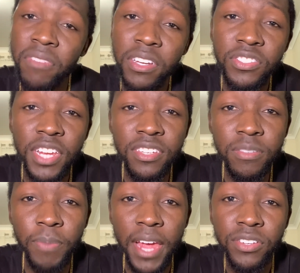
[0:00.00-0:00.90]
Chase the
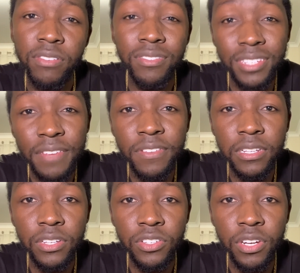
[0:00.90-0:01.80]
passion. See if it's
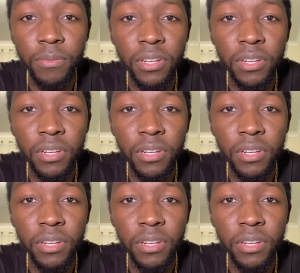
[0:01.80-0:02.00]
legitimate.